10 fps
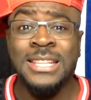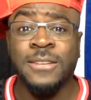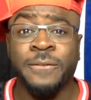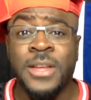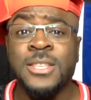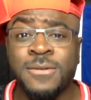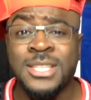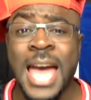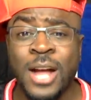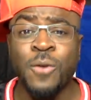Defensive
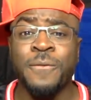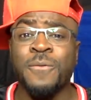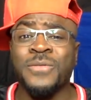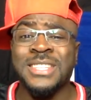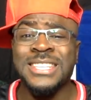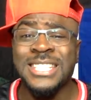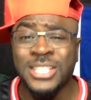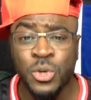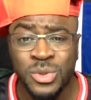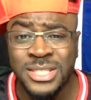tackle from
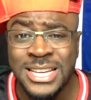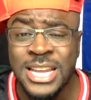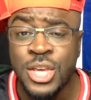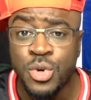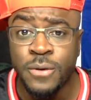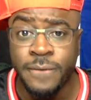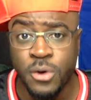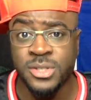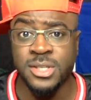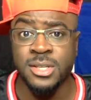Houston
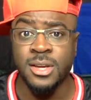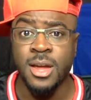University.